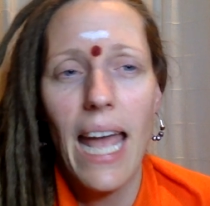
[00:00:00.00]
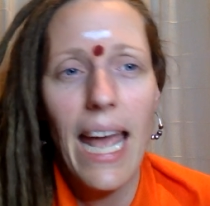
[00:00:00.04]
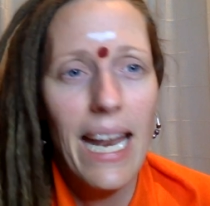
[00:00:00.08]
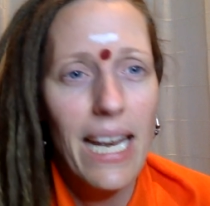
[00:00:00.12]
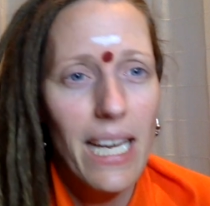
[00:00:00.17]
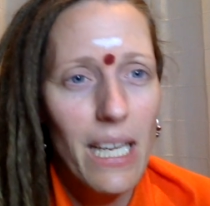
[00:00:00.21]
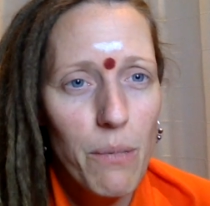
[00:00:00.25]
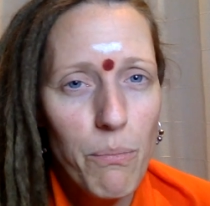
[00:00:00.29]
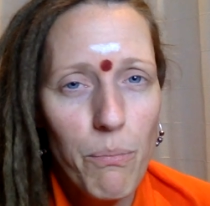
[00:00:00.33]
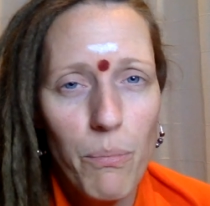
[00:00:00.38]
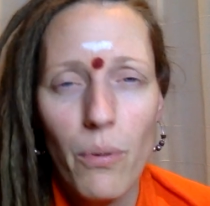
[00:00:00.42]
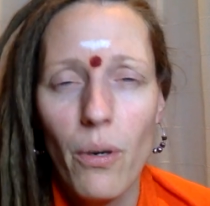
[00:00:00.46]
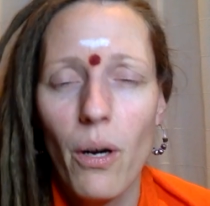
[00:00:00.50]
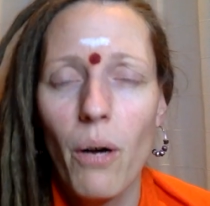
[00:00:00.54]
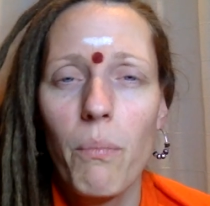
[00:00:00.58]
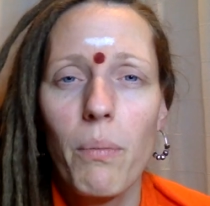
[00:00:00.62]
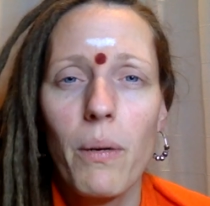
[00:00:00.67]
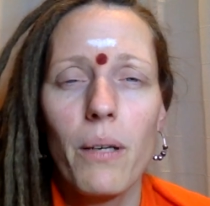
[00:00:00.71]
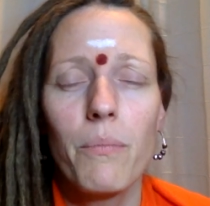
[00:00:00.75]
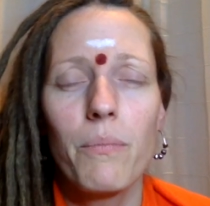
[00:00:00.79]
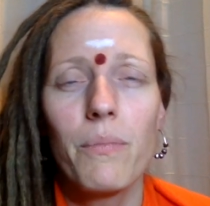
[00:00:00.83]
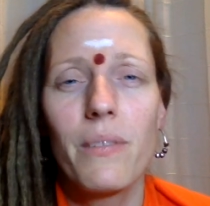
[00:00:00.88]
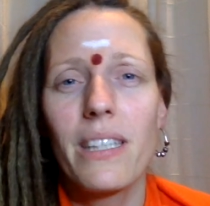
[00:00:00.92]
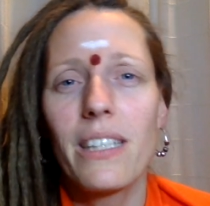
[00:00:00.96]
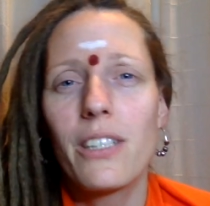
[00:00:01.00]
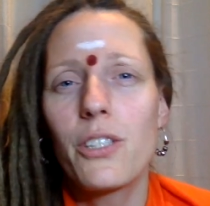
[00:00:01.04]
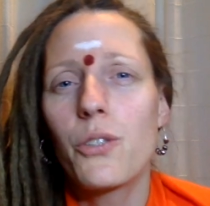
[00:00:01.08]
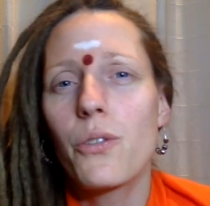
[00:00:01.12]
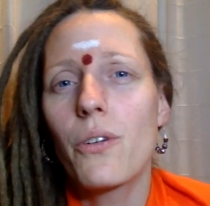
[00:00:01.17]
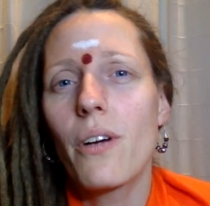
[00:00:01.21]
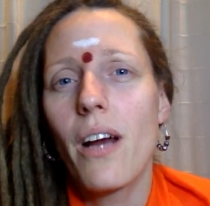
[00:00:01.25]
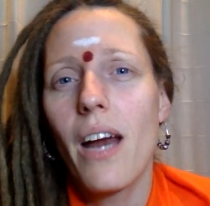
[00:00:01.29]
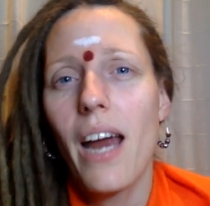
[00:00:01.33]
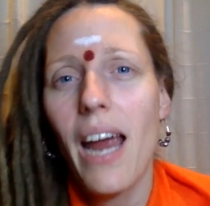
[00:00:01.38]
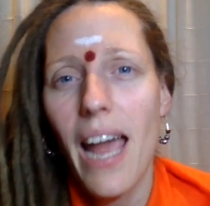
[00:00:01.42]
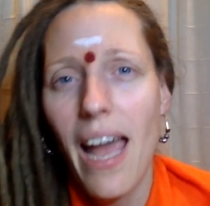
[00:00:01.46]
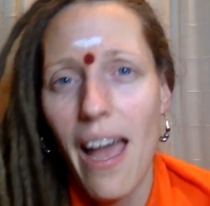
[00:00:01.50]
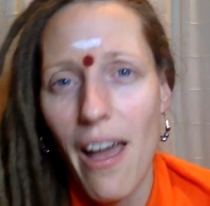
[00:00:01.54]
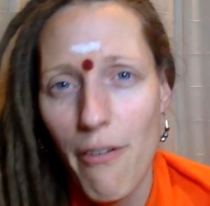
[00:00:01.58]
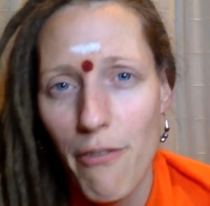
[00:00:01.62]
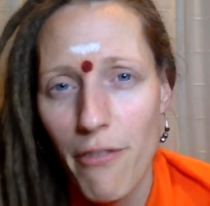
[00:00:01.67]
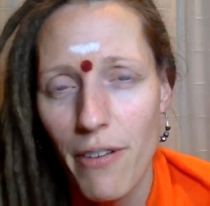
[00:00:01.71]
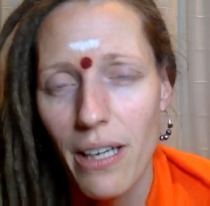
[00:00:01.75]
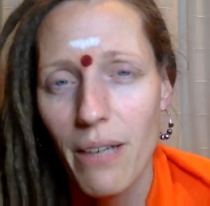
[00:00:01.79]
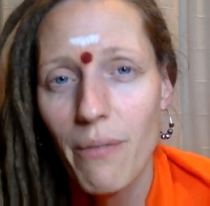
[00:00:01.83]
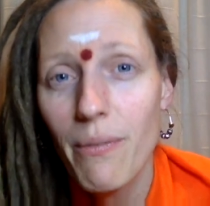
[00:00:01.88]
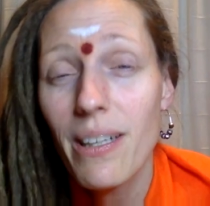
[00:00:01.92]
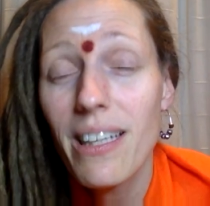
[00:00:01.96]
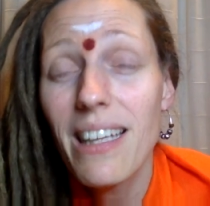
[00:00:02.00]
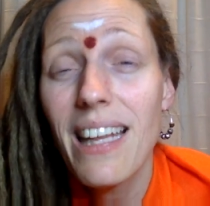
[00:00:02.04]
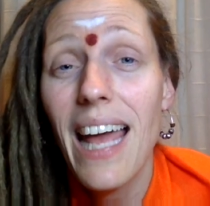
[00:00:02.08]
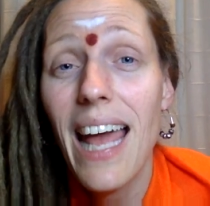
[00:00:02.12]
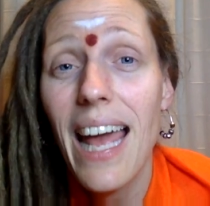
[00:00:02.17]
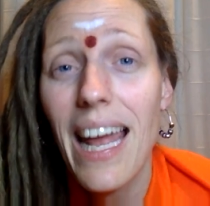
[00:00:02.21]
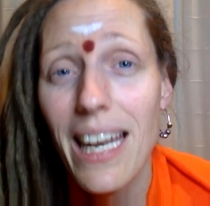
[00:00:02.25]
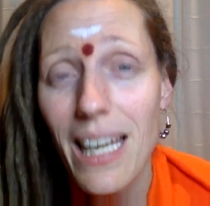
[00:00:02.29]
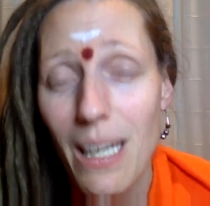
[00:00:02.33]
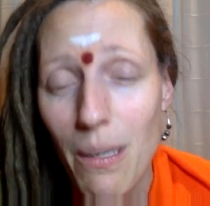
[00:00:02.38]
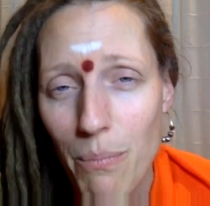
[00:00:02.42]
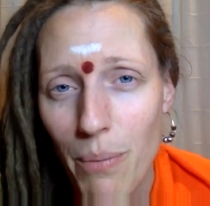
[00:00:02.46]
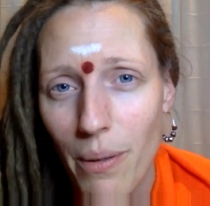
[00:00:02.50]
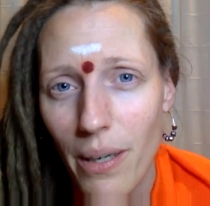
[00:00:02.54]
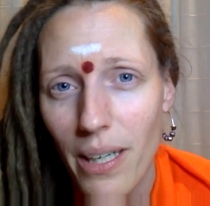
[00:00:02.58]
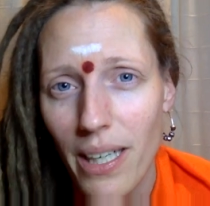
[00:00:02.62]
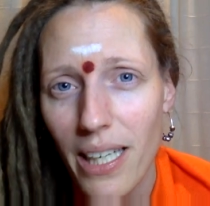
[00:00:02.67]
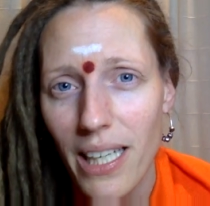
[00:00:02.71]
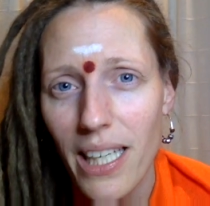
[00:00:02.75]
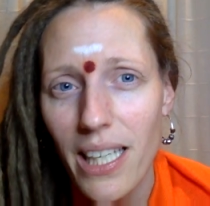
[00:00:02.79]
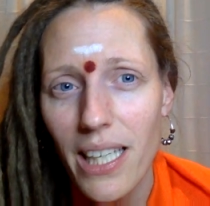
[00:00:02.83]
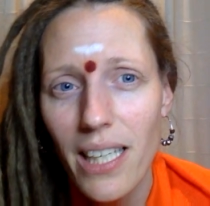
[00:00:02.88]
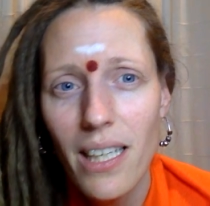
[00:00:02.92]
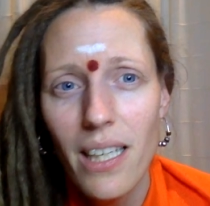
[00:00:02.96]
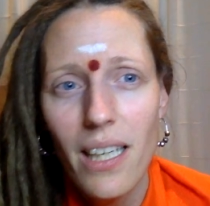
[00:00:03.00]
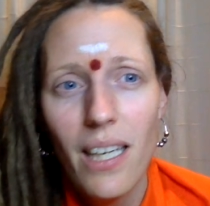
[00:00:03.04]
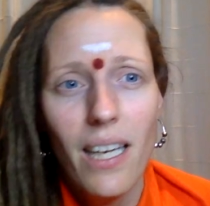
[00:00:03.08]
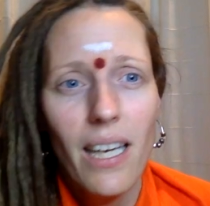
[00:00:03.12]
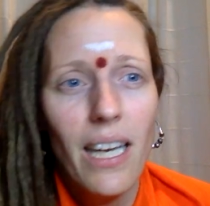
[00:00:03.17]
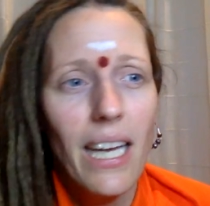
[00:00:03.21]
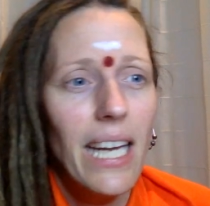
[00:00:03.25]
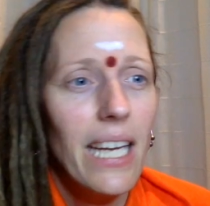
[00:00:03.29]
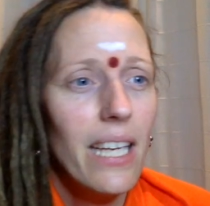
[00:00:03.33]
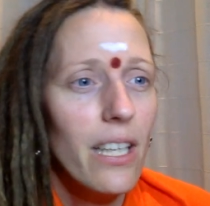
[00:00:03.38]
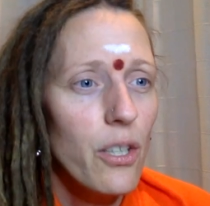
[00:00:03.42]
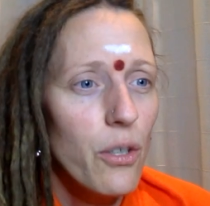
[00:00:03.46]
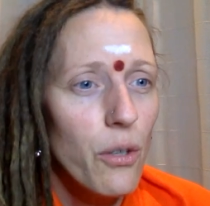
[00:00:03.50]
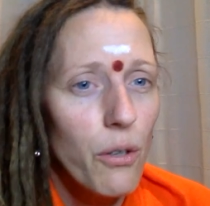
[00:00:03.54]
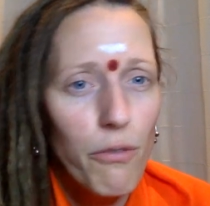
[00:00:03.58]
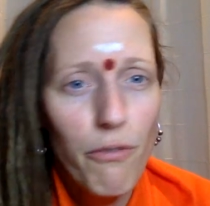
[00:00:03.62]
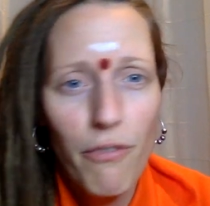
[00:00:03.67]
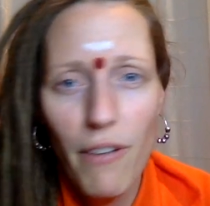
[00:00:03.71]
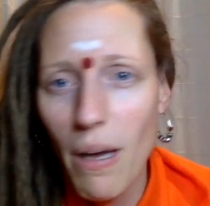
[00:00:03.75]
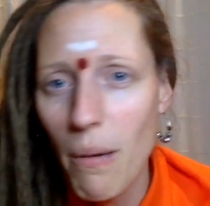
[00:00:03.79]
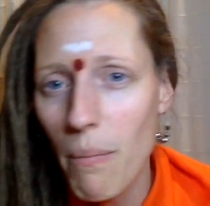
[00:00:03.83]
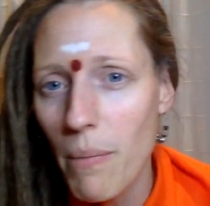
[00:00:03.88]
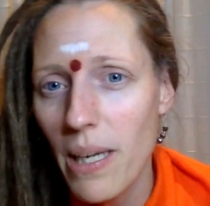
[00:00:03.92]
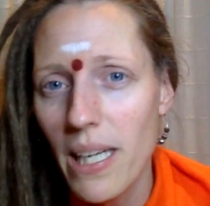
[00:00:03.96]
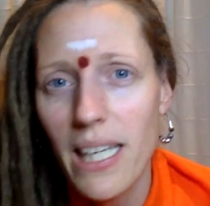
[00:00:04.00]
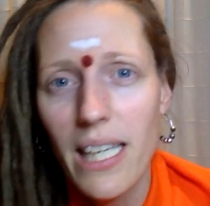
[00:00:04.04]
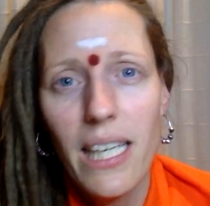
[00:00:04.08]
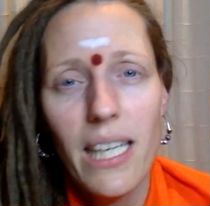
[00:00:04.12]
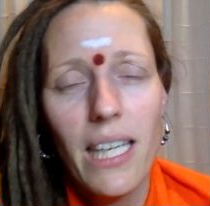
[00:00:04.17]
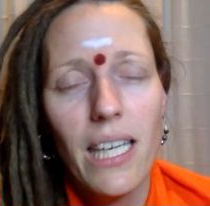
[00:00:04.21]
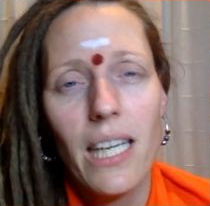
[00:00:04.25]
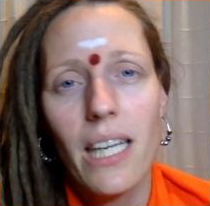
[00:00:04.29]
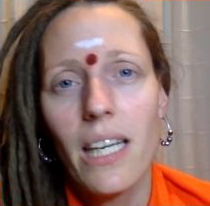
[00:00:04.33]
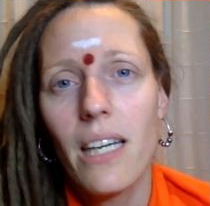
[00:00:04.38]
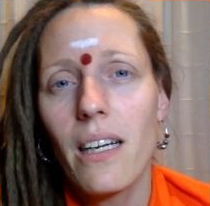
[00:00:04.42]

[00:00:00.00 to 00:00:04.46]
any problem that you are having with anybody in your family,